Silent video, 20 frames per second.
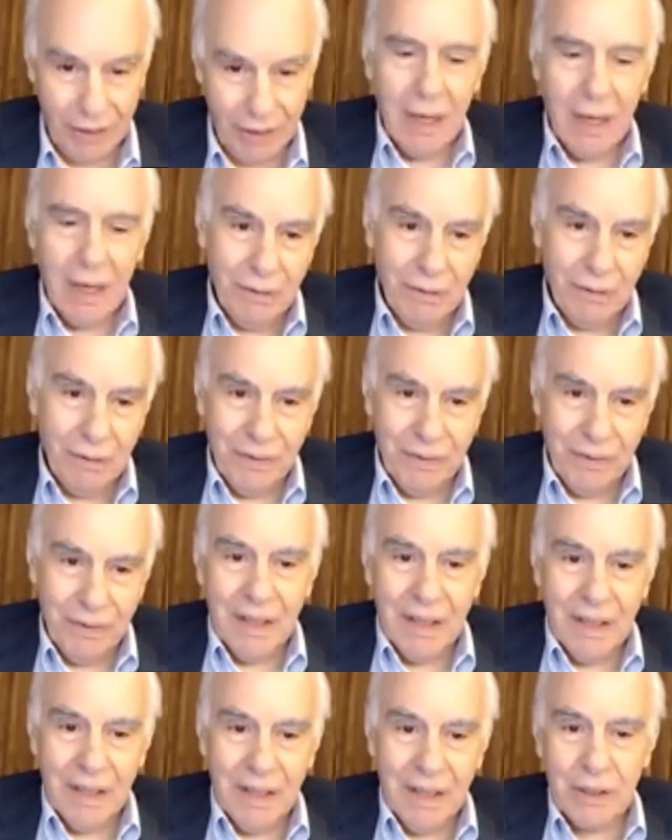collective
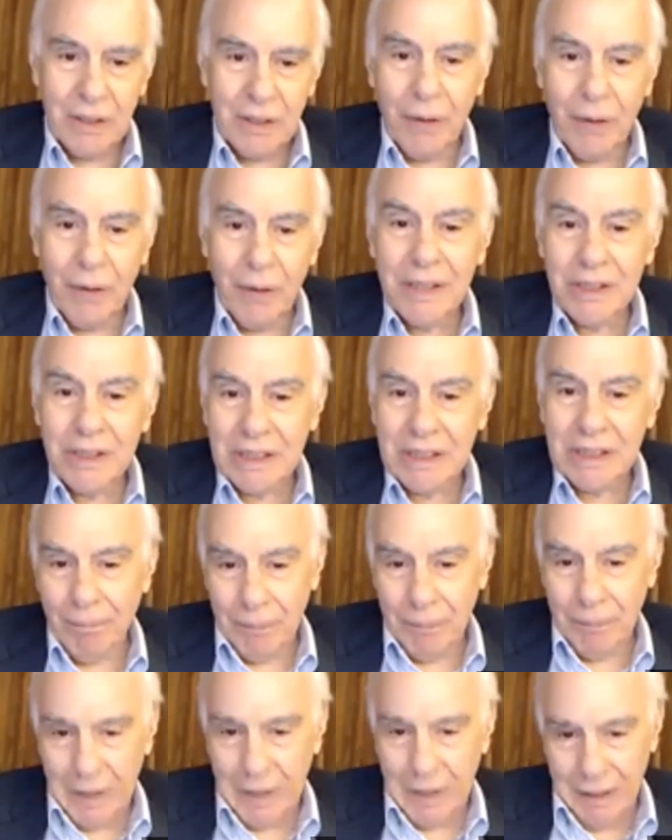capacity
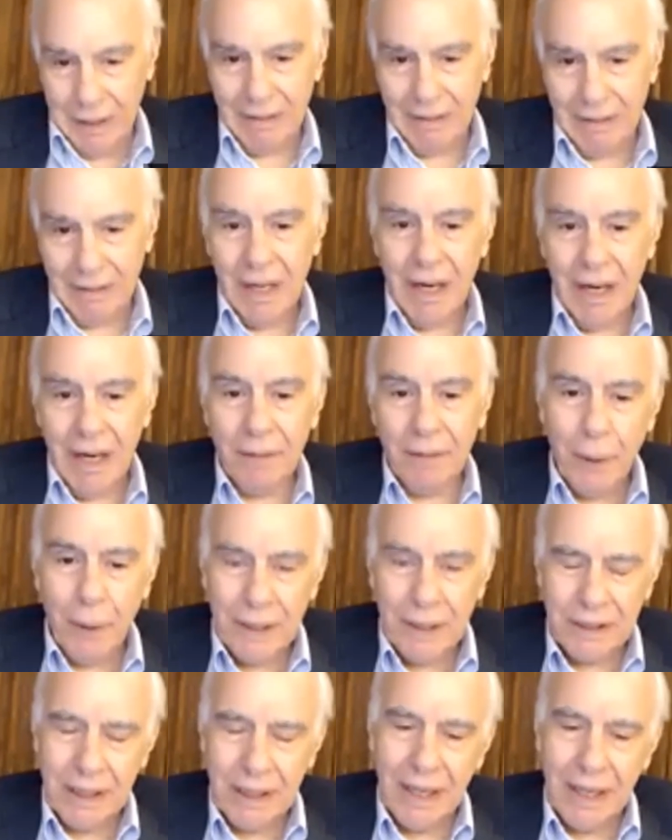uh, to
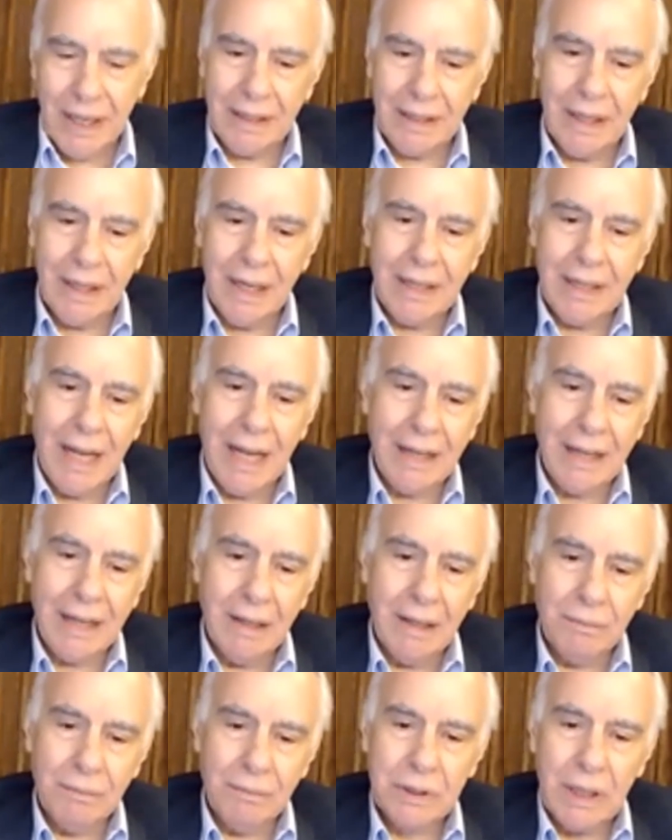achieve so
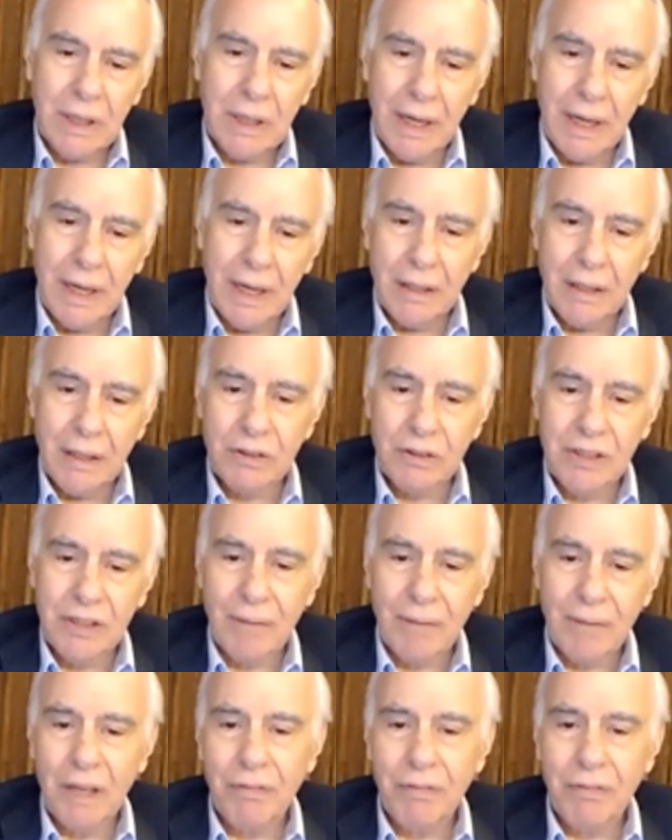there is something
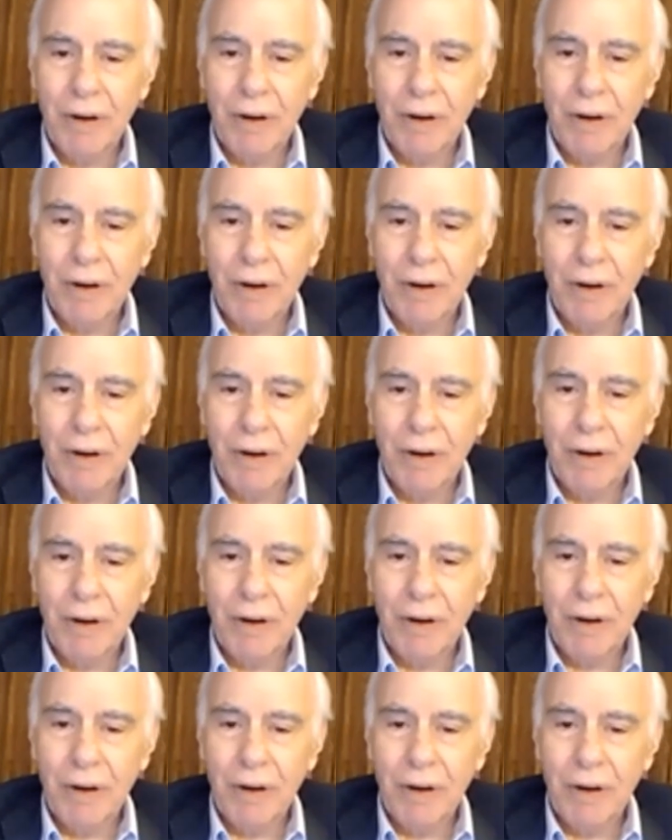unprecedented. And that
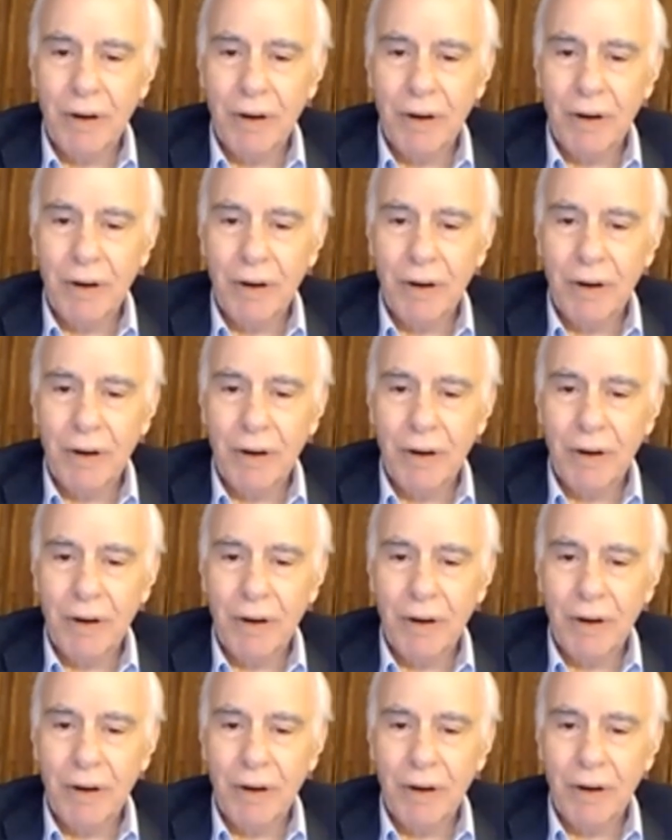comes, I think, to
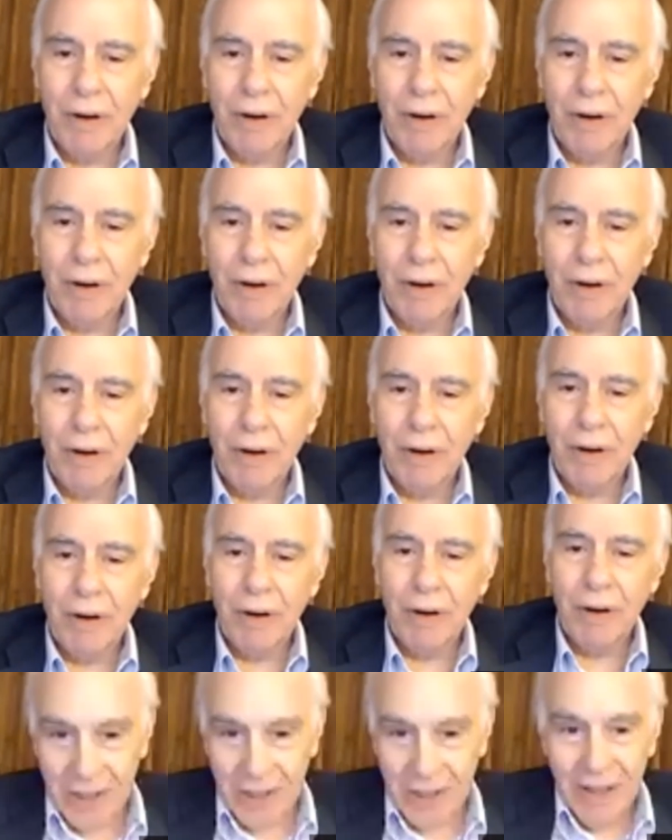something very
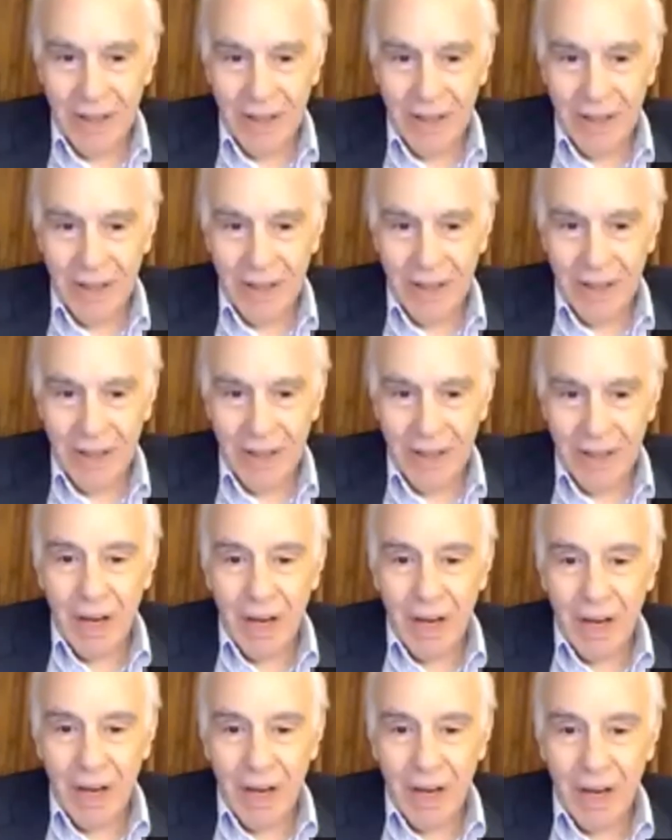important. How do we
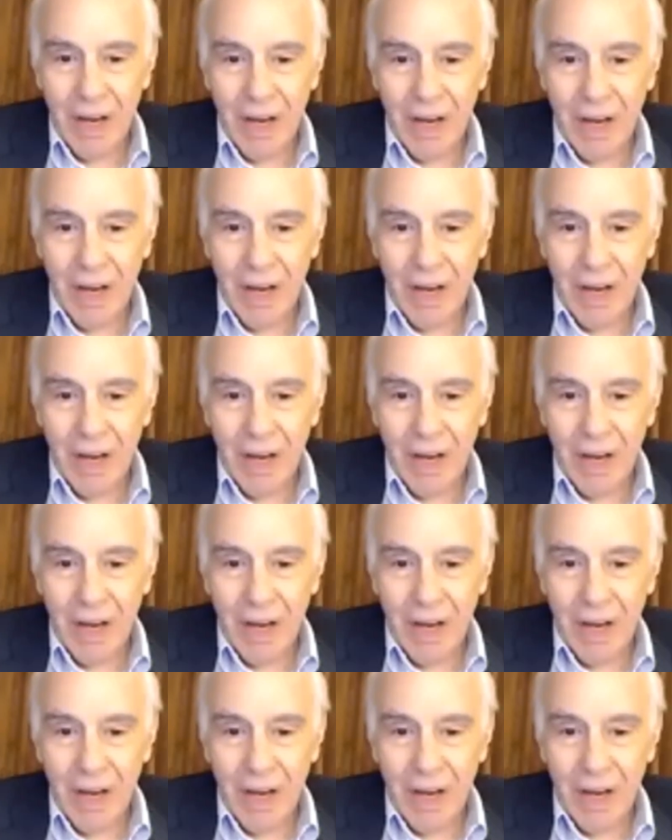make